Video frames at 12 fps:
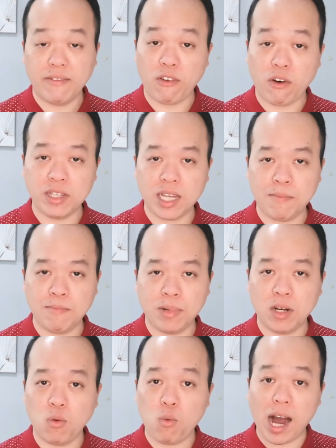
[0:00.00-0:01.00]
For
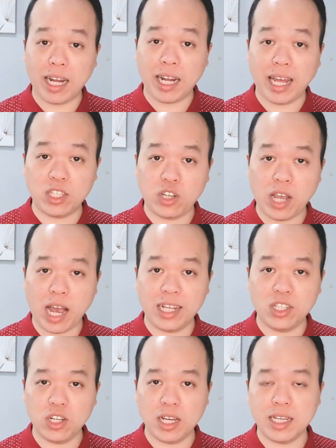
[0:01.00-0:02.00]
example, what are their
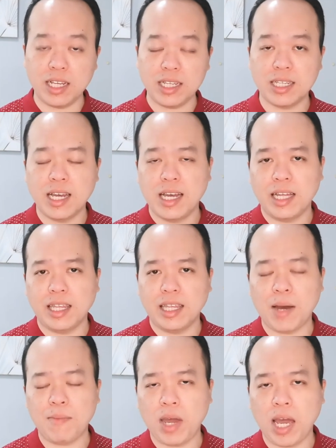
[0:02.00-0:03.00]
challenges,
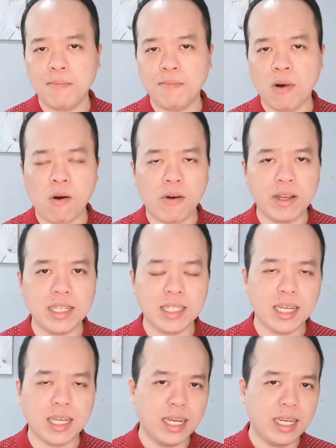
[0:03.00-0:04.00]
their pain
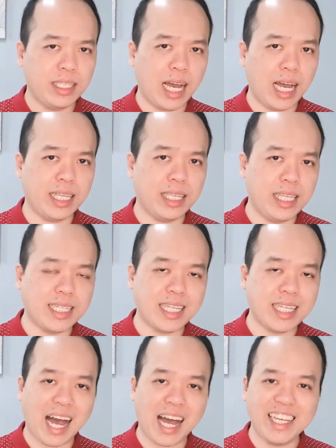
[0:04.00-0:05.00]
points, their
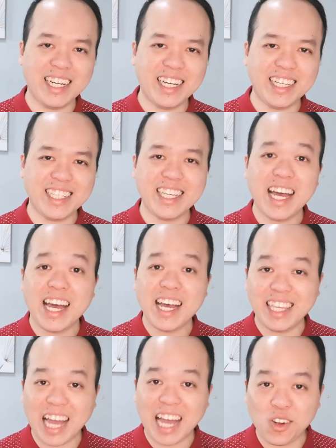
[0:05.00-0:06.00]
desires,
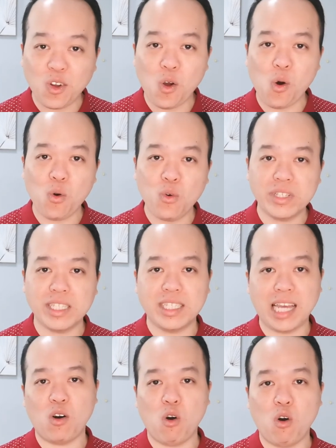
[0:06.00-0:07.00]
their goals,
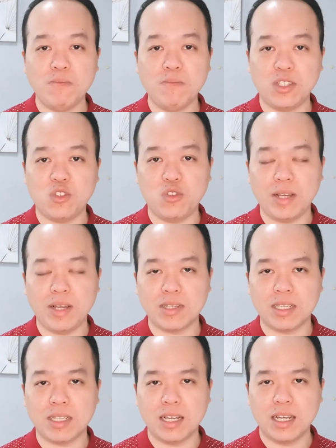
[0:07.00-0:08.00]
their hopes and
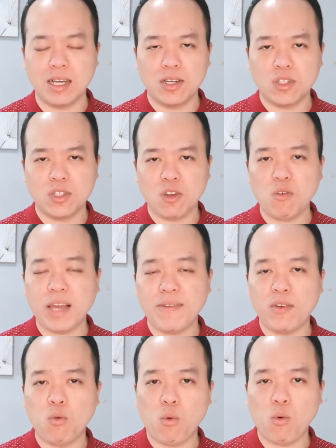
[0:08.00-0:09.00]
dreams. So
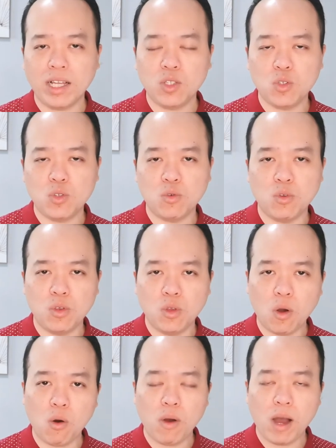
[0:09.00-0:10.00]
if you want to
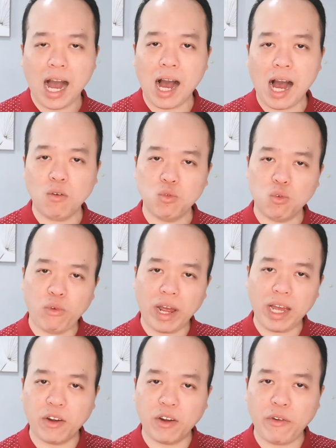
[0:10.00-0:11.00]
know how to
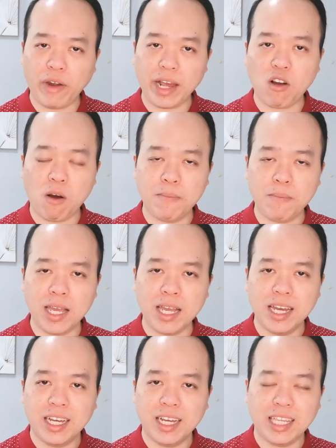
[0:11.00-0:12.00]
write a great
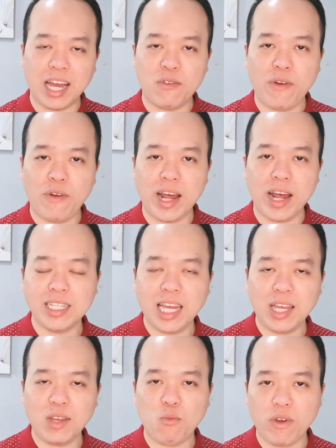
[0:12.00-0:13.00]
copy that
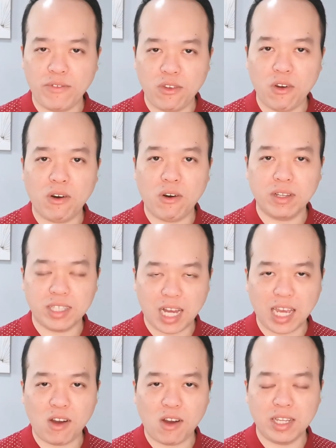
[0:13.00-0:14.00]
resonate with your
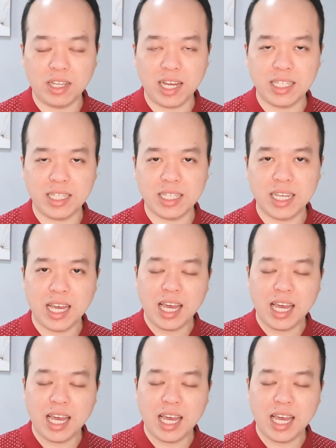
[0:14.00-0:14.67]
target audience,